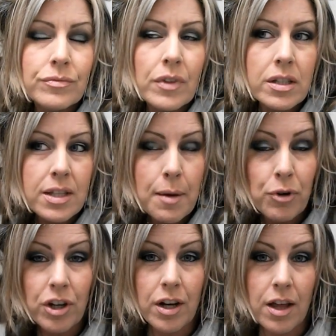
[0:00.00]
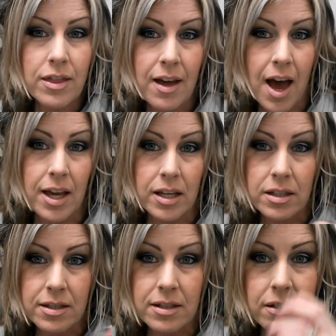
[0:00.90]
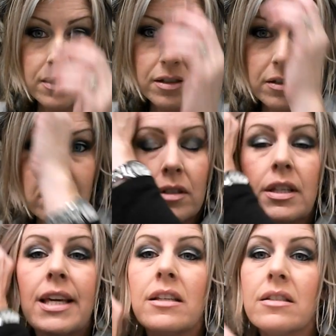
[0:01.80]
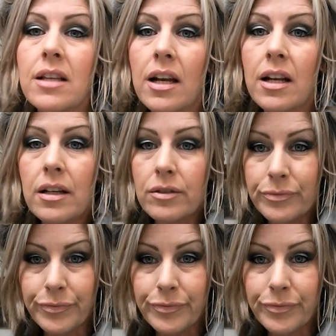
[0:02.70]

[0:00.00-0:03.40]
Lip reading: because I put it on the highest heat setting.